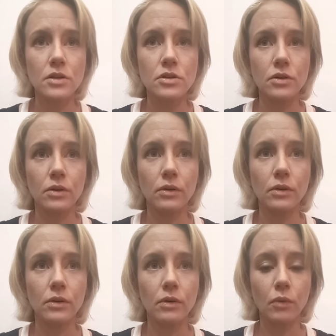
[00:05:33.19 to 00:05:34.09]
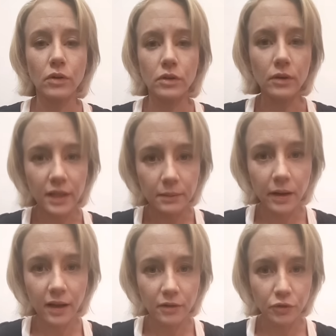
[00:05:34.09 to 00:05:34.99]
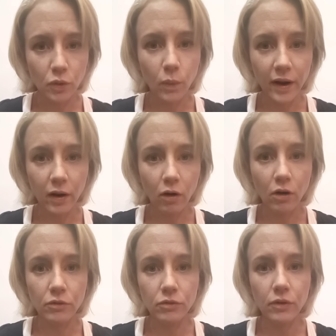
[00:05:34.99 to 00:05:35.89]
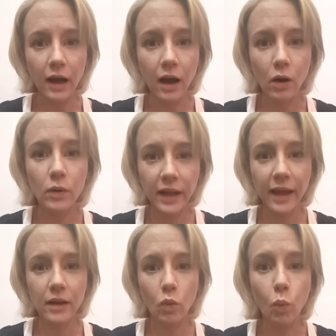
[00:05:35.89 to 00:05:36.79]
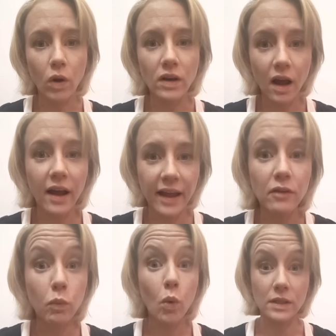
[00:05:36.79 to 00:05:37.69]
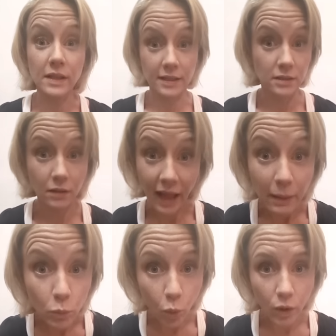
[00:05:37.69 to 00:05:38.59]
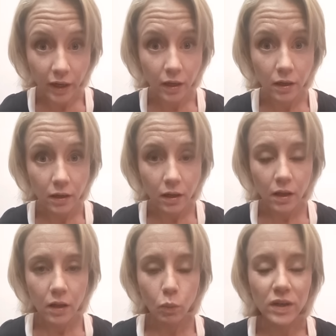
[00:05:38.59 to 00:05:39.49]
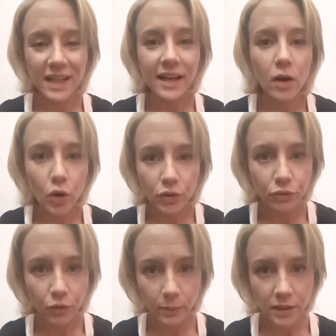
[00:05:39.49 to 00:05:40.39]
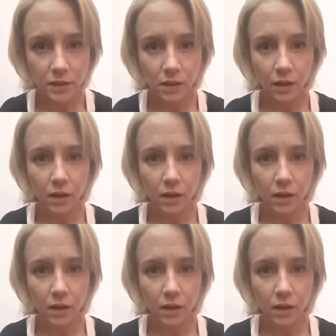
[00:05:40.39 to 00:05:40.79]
to rather look at my life in a way of how can what I have walked and I still am walking, what can I learn from it